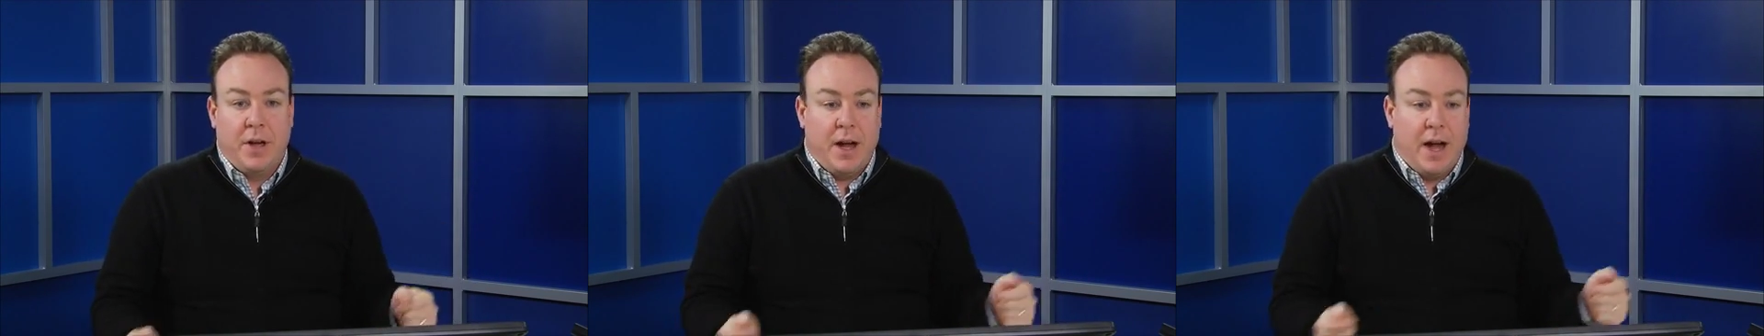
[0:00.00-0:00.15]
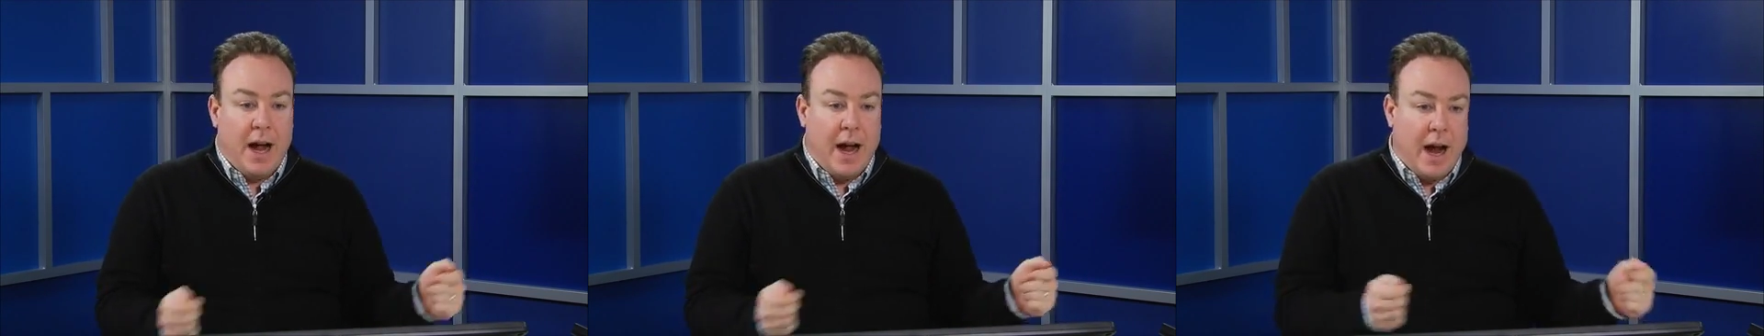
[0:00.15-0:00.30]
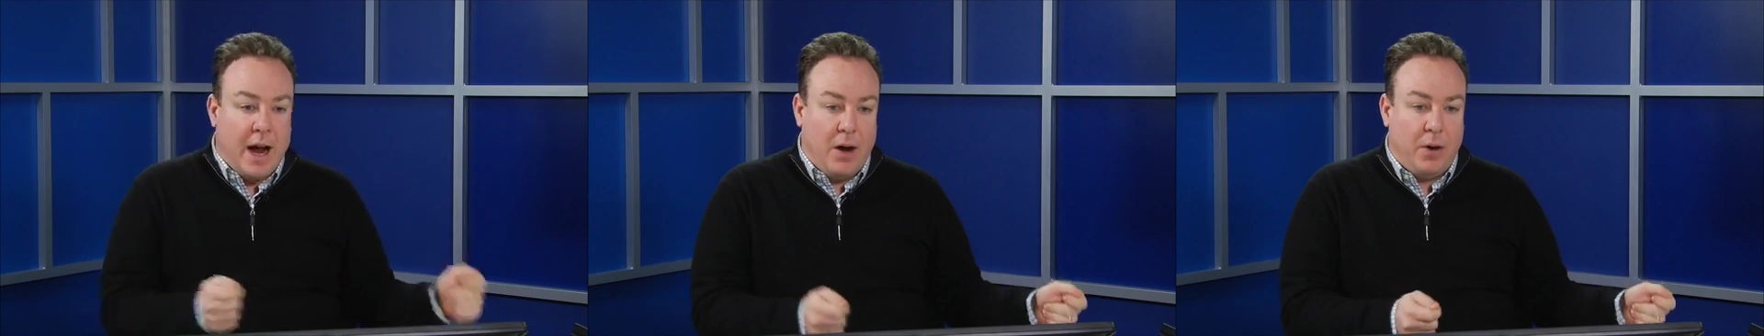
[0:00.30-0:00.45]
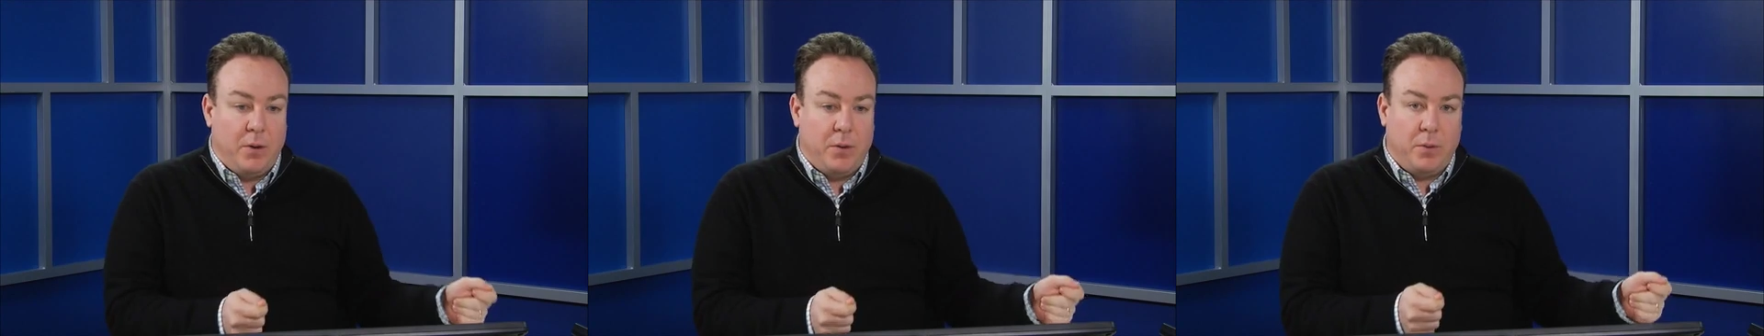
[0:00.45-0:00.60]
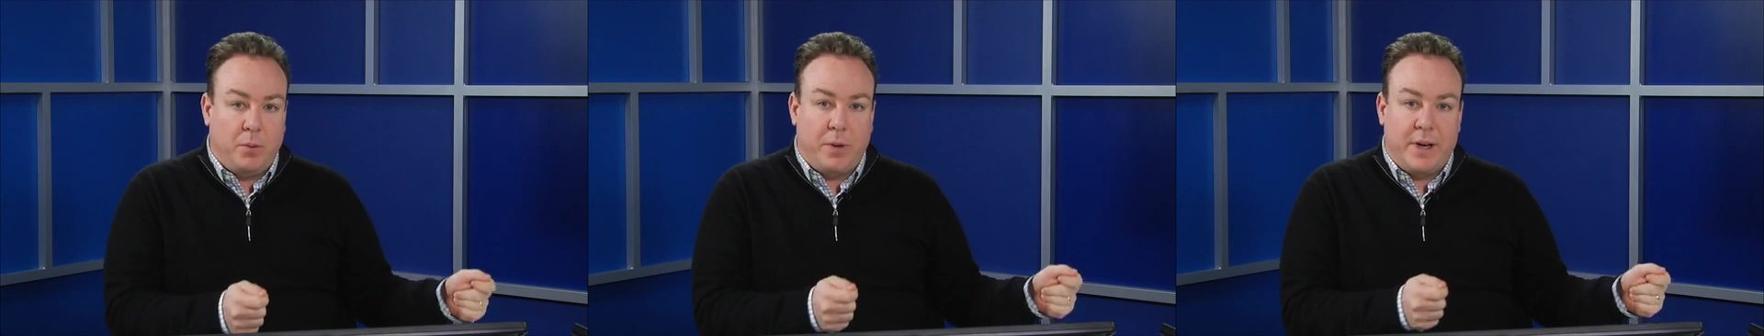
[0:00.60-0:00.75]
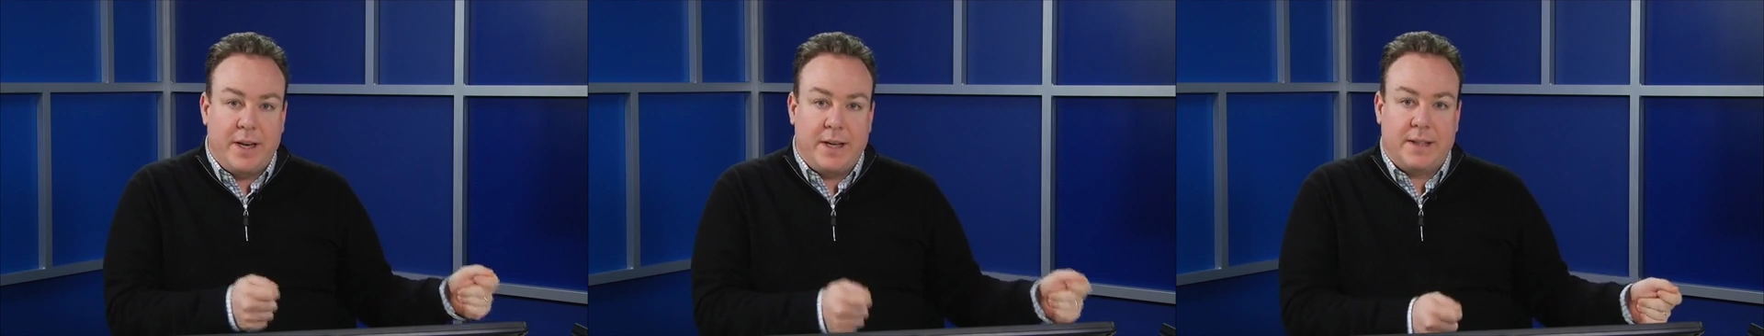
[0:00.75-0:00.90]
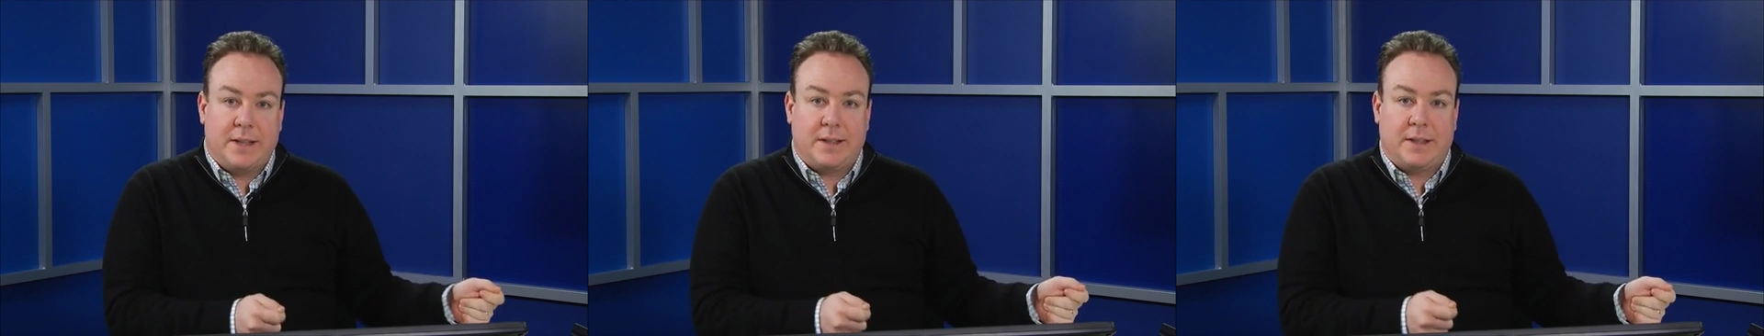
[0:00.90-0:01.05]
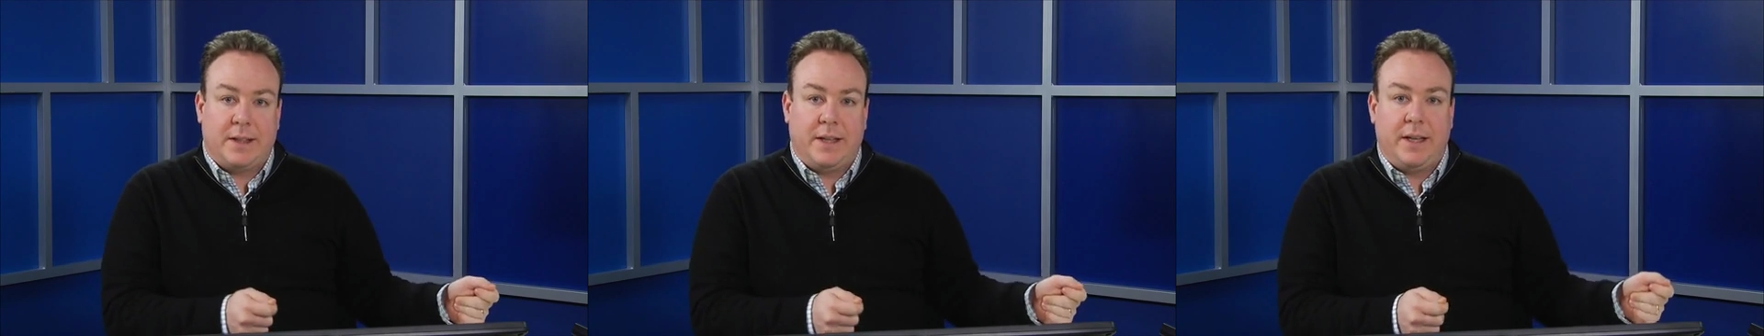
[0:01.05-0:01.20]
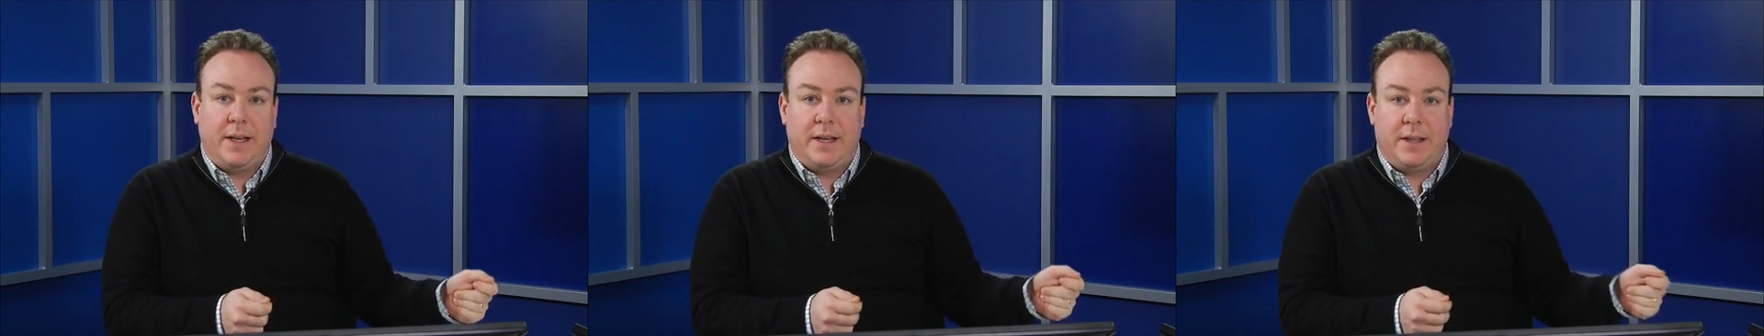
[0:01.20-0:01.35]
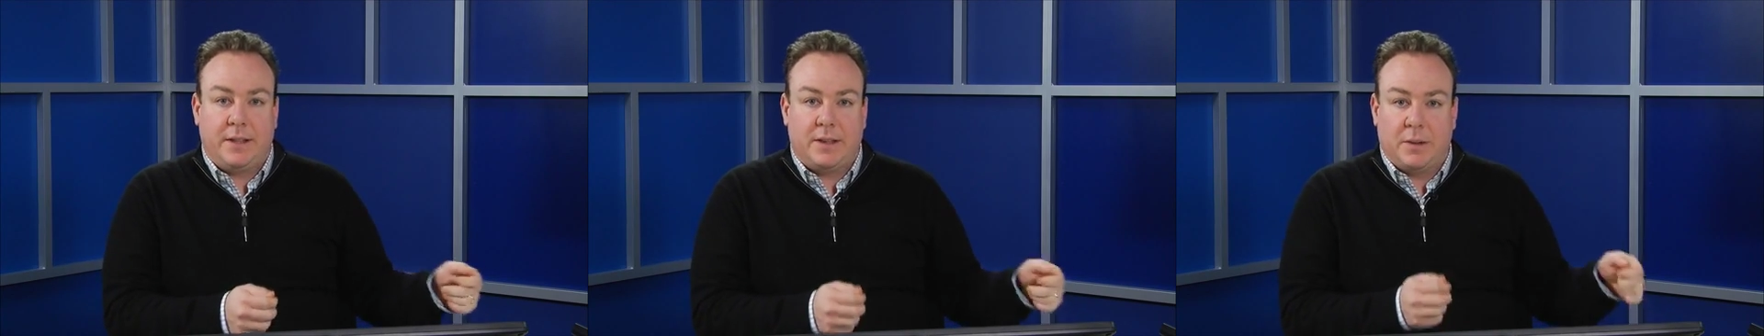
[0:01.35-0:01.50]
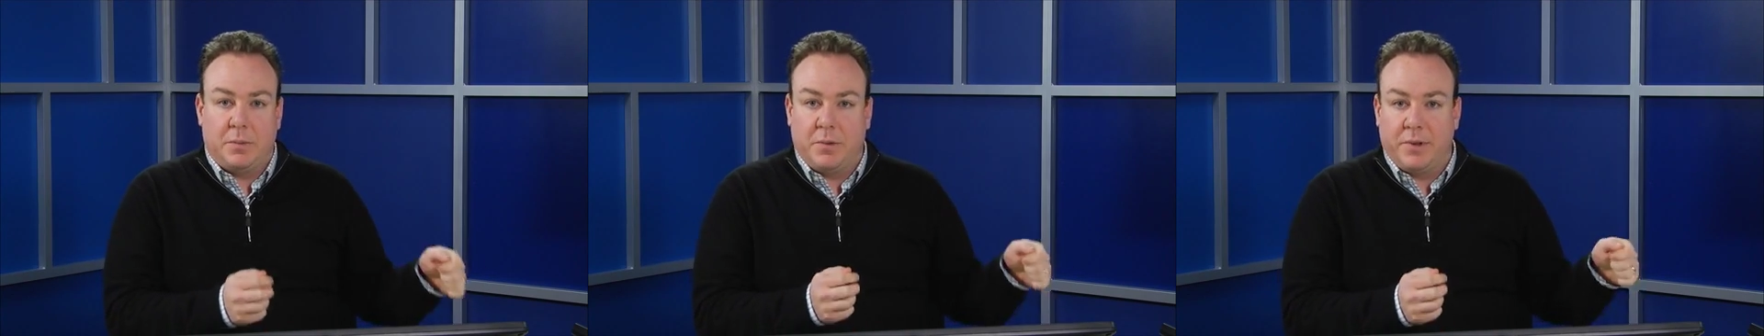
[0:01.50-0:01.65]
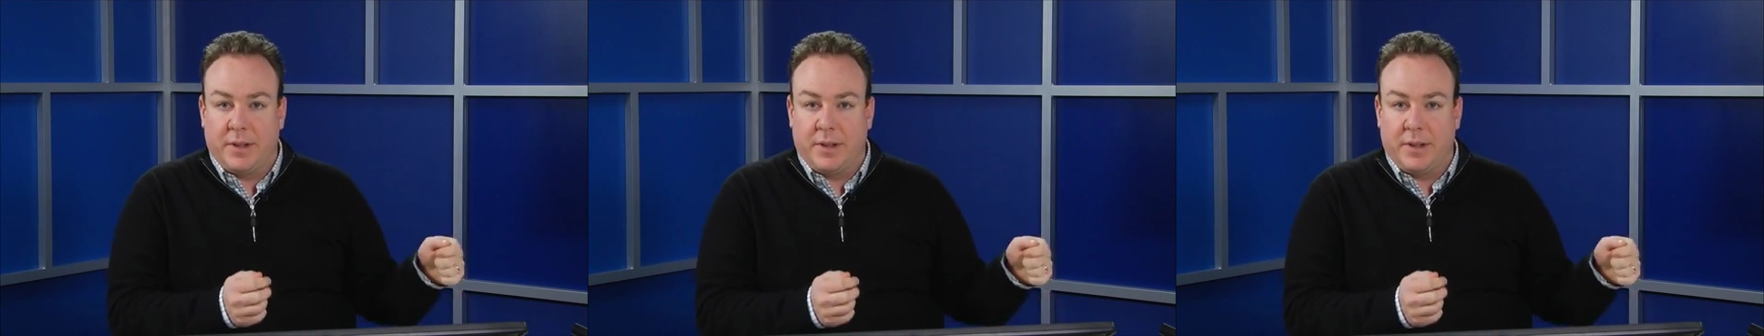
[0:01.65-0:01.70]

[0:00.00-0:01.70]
how we see some